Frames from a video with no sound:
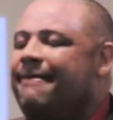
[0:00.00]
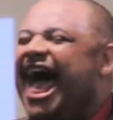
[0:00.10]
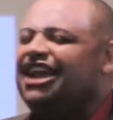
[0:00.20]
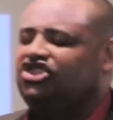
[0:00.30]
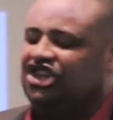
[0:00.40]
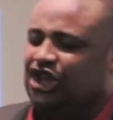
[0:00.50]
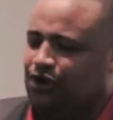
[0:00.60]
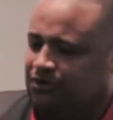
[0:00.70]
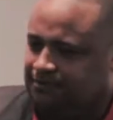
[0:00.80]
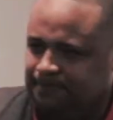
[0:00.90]
matters to
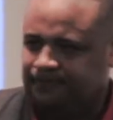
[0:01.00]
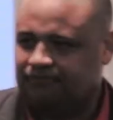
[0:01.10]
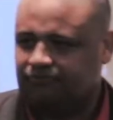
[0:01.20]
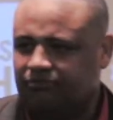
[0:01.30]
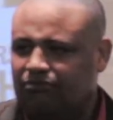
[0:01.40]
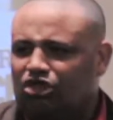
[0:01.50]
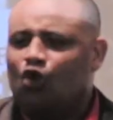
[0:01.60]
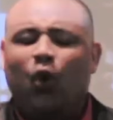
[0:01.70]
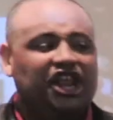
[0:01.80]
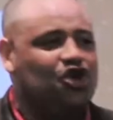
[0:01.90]
you?
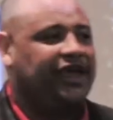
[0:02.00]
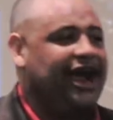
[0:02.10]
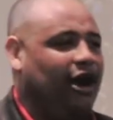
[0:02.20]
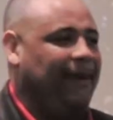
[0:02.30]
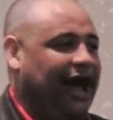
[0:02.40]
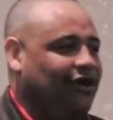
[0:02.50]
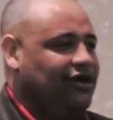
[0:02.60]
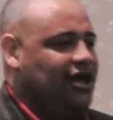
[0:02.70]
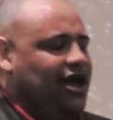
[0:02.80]
What do you care about?